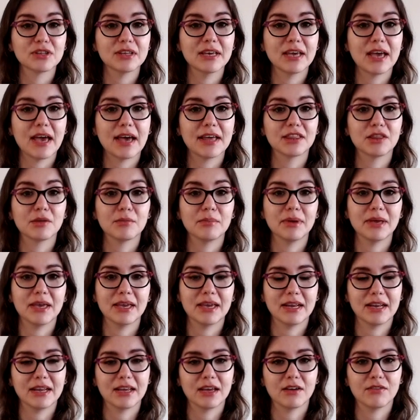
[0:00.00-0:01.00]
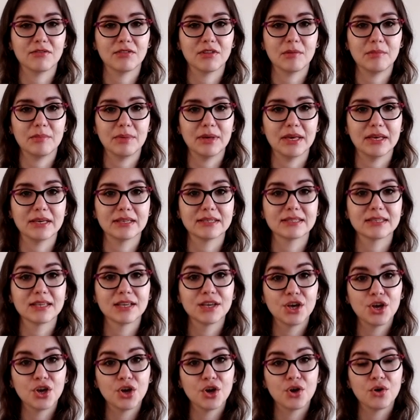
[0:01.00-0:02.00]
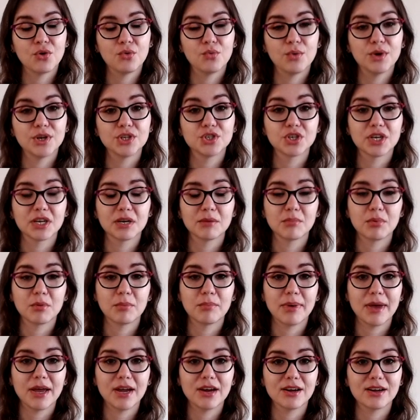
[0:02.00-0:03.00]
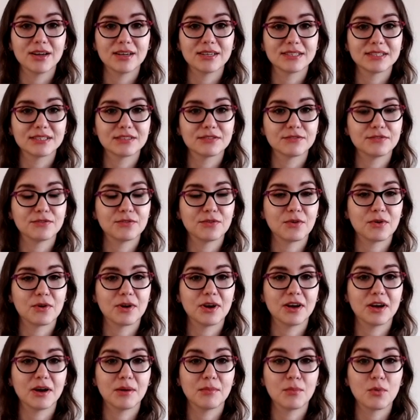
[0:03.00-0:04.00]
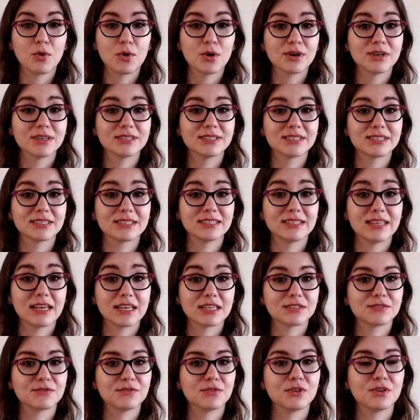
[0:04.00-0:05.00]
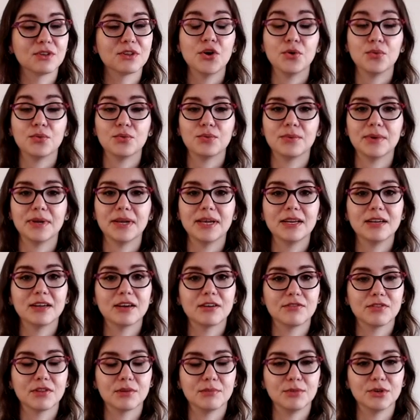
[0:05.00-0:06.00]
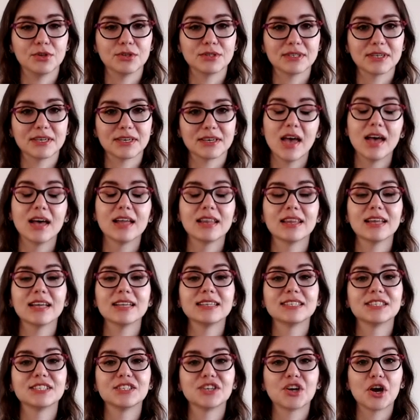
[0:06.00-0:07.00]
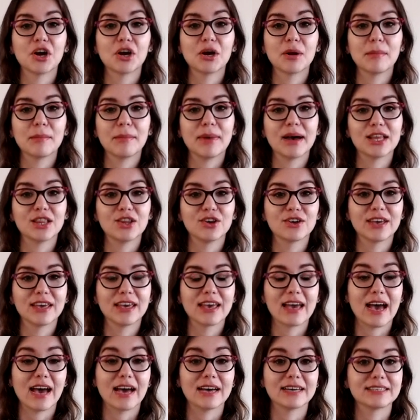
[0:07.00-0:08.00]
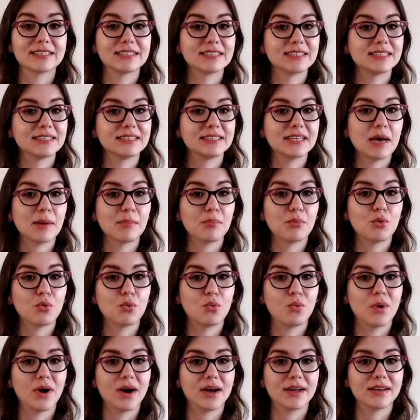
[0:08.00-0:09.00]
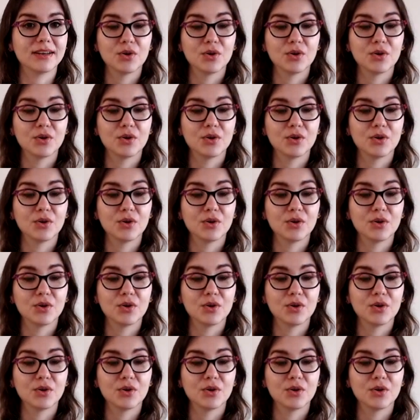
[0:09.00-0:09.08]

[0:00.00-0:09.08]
at the beginning of the piece, which can prepare us for a more successful read of the music. Let's start by looking at step 1.